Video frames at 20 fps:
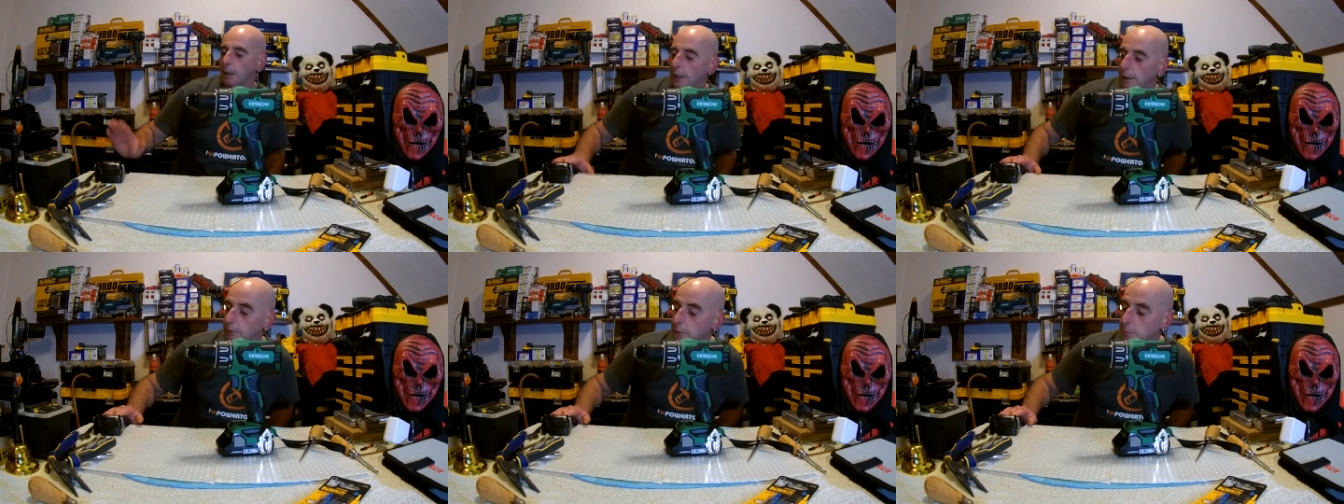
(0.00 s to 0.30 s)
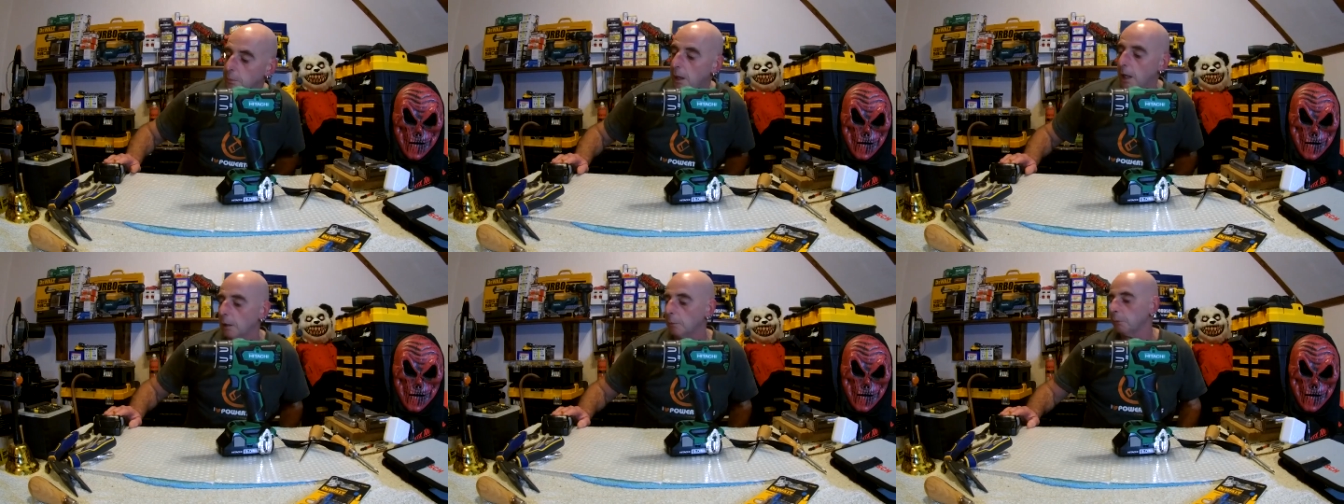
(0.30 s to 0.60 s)
That's the
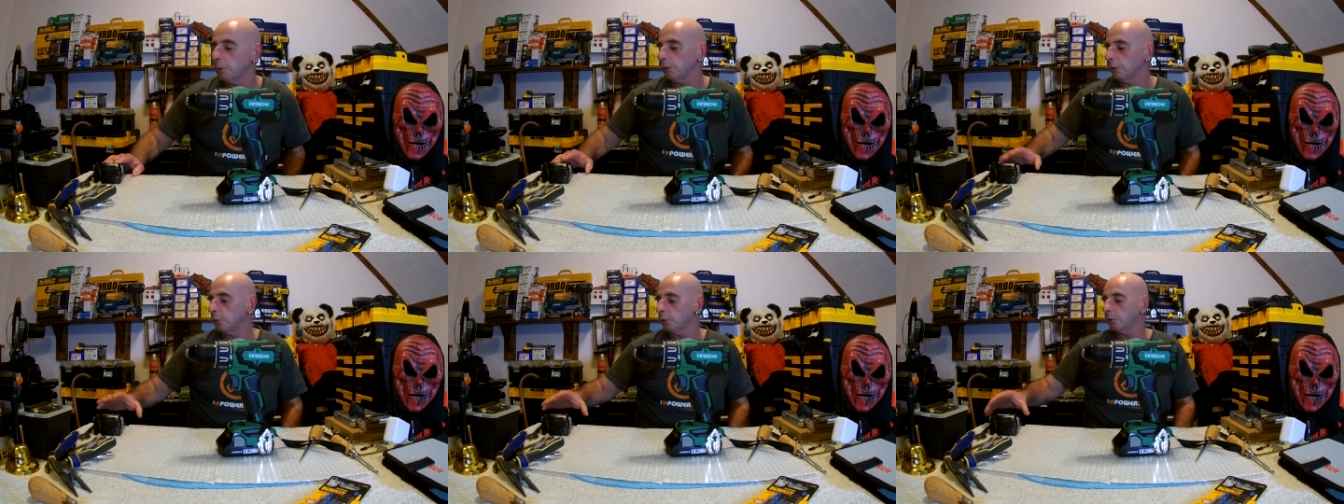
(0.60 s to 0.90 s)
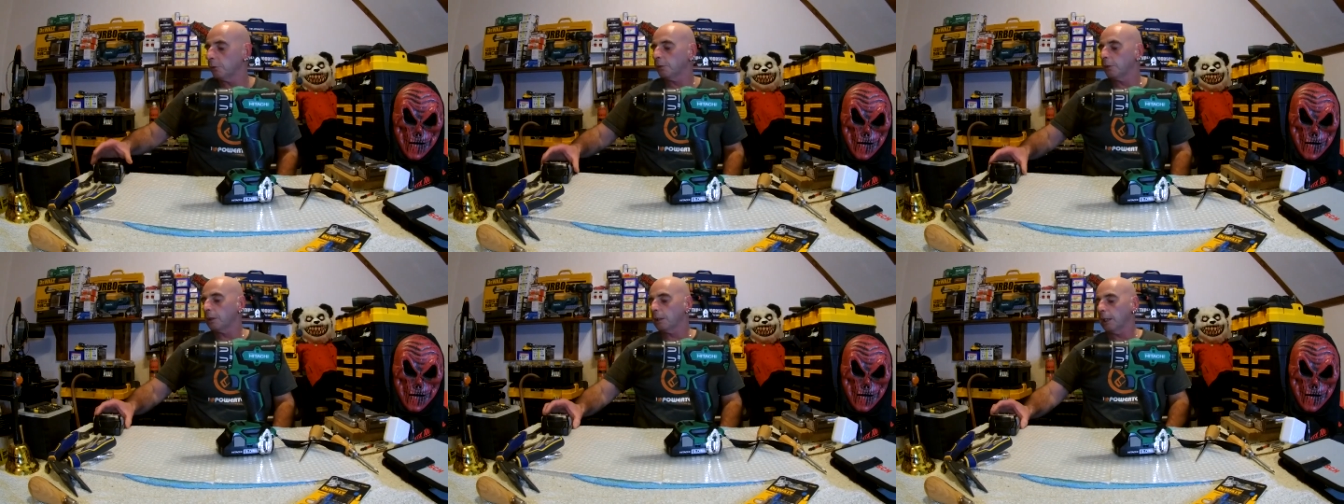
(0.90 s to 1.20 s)
battery we're
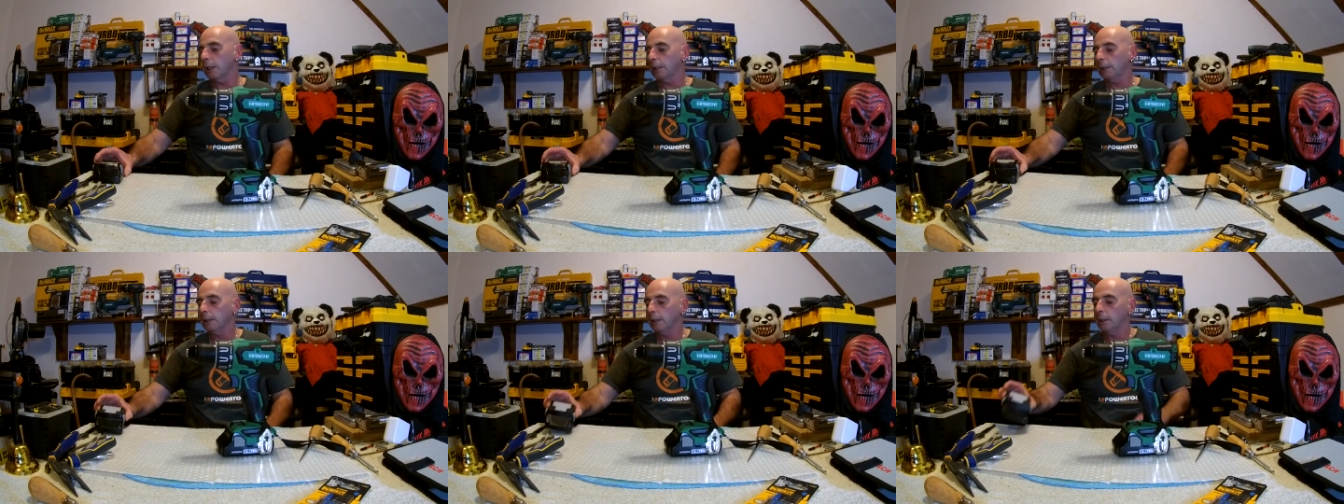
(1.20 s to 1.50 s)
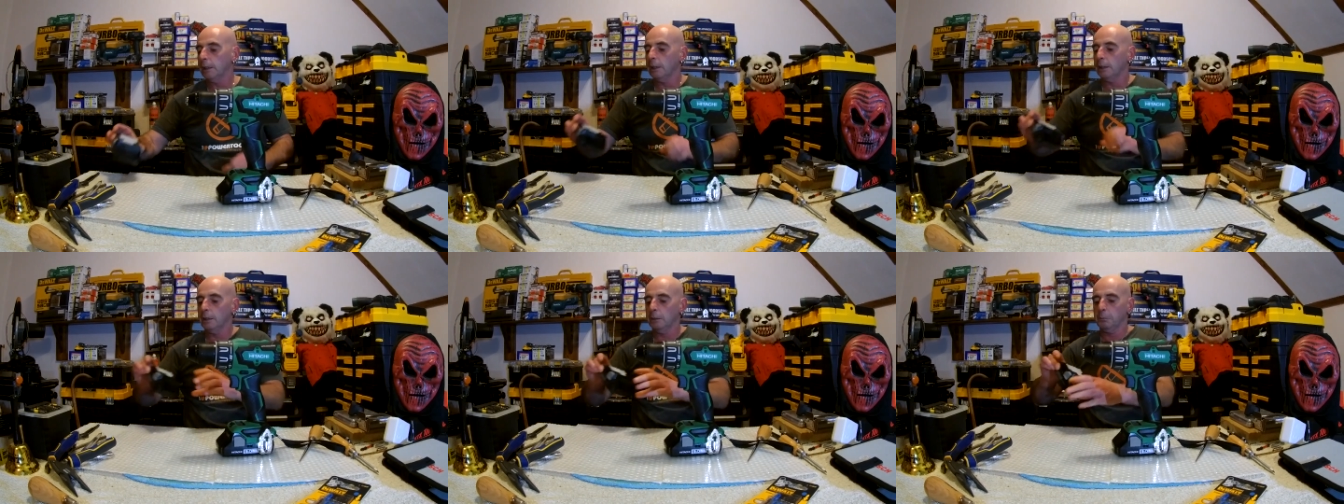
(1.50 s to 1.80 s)
using tonight.
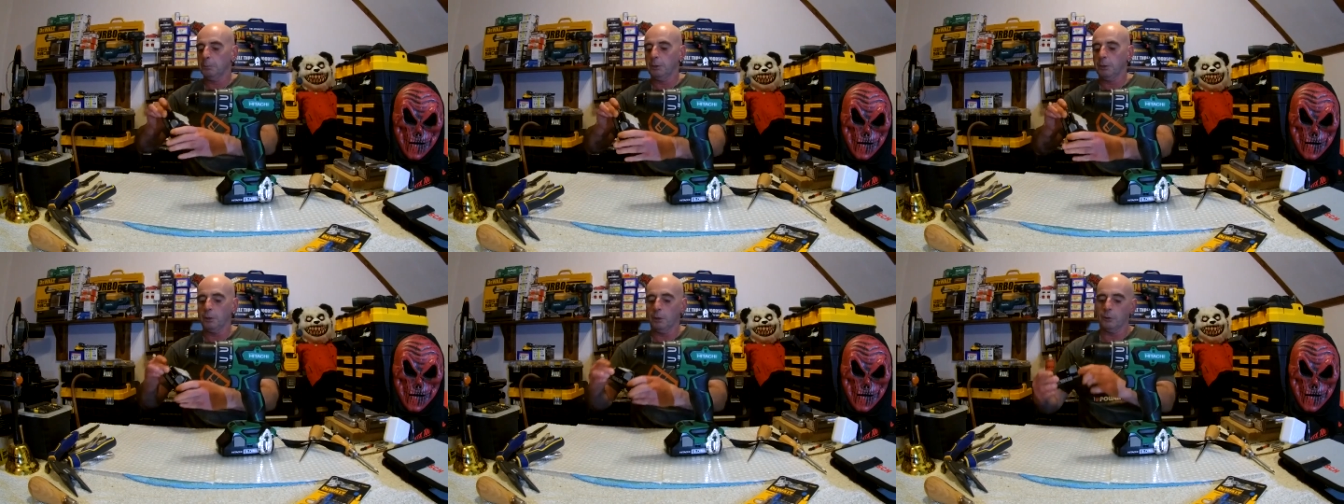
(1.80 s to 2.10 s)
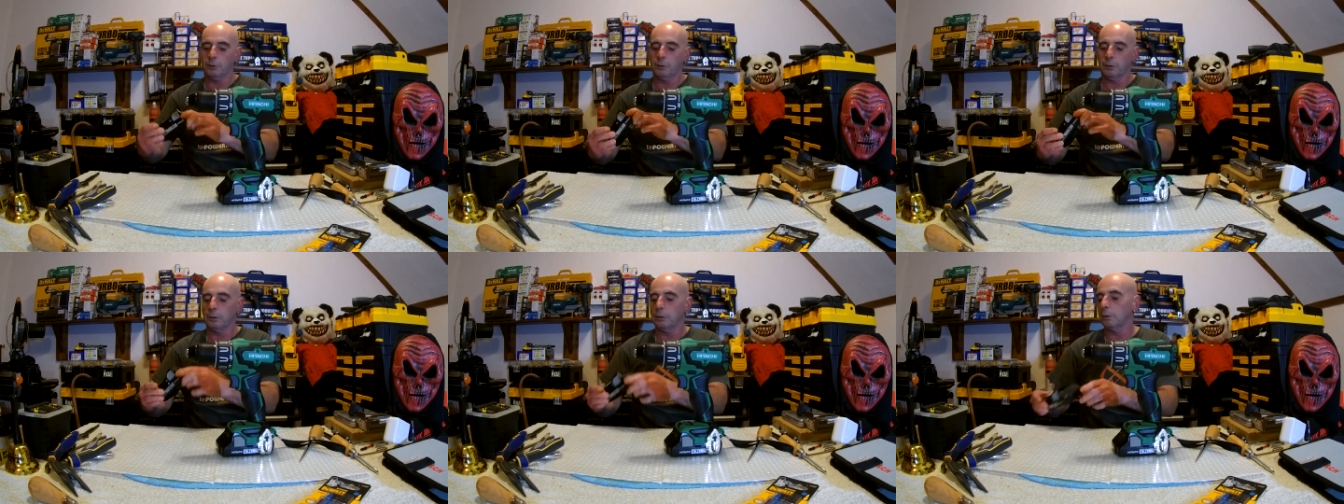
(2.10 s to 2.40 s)

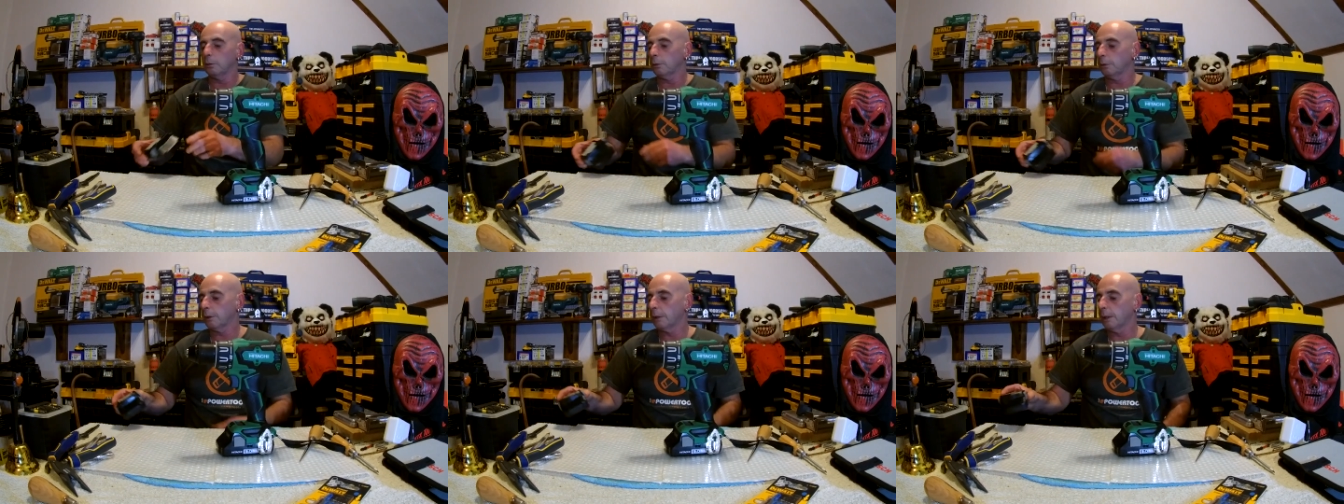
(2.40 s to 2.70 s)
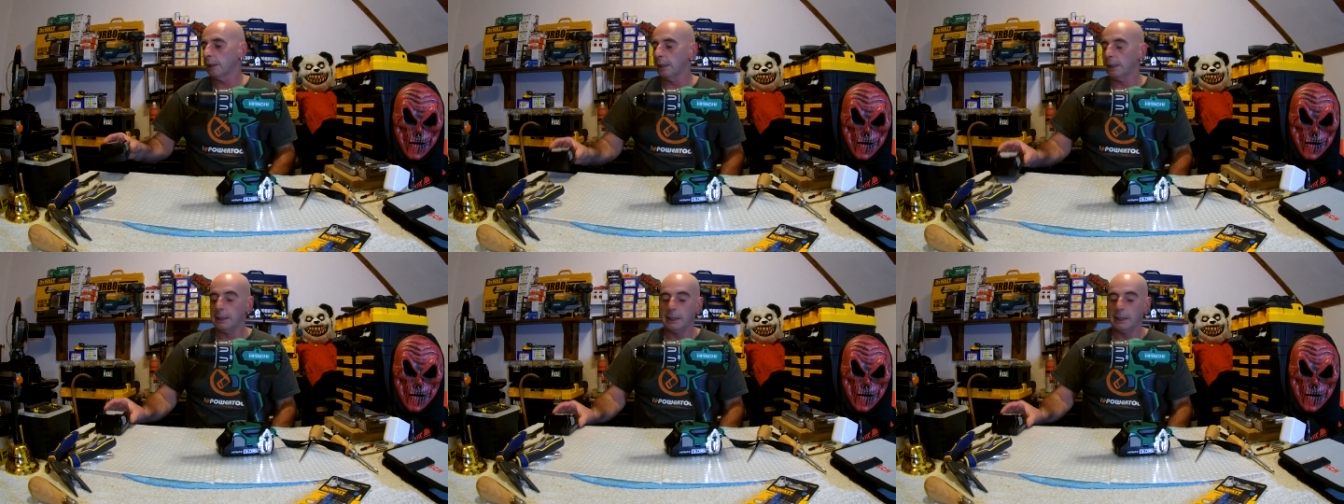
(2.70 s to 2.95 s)
Because it, oh, there's no